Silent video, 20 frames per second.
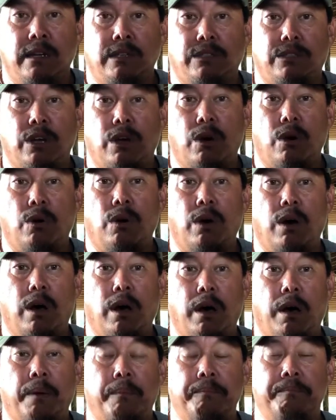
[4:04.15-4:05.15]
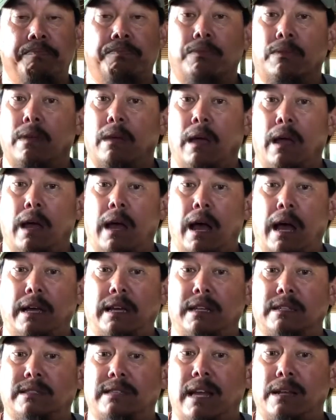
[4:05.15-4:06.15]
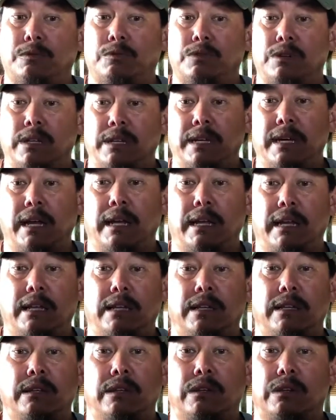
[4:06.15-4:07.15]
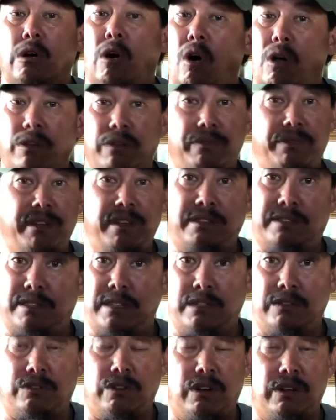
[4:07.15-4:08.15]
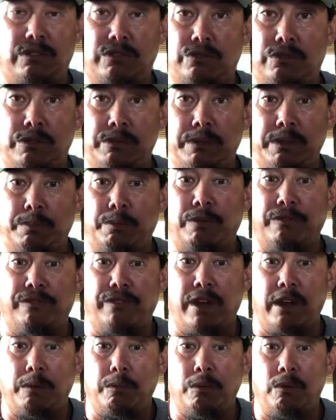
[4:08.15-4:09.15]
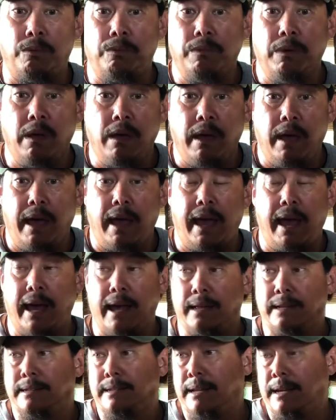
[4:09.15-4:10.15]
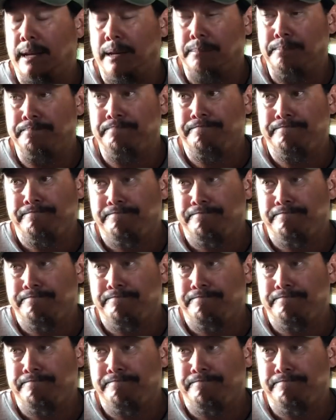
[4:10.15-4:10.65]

So I guess that's really it. All of these things are extremely preventable, and I'm